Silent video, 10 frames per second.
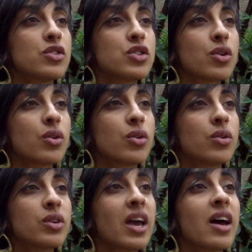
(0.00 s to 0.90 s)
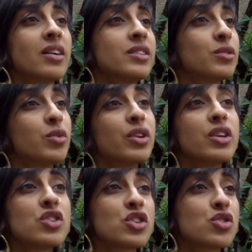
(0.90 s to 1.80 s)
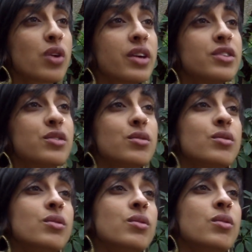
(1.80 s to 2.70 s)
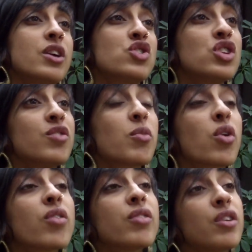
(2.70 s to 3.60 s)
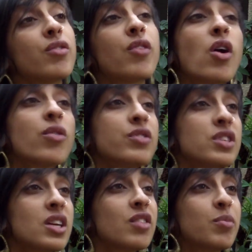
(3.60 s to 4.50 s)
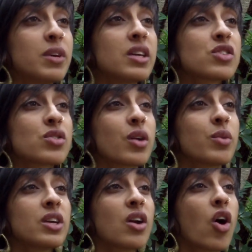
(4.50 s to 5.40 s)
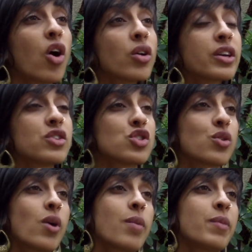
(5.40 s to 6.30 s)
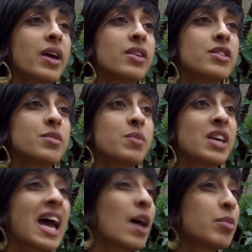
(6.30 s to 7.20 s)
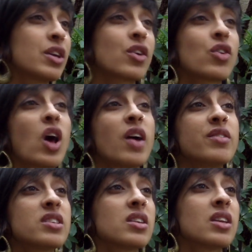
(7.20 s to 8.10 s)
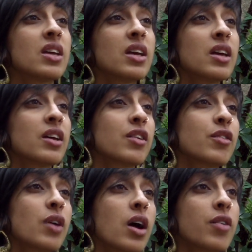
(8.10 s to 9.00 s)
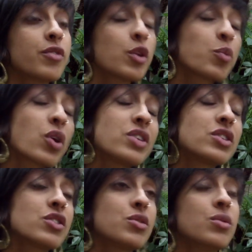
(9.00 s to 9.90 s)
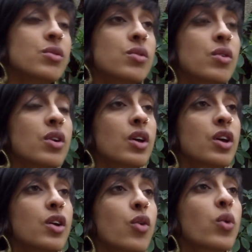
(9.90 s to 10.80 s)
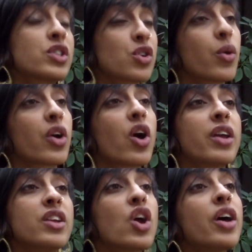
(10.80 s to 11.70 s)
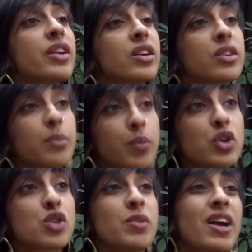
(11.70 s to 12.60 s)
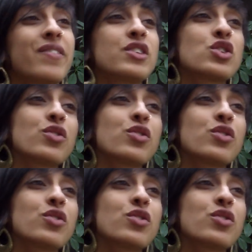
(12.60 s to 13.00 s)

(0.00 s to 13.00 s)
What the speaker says: So yeah, really just trying to achieve more of an evolved state of being so that we all can show up and be happy in our lives and feel present to what's going on and not push it behind the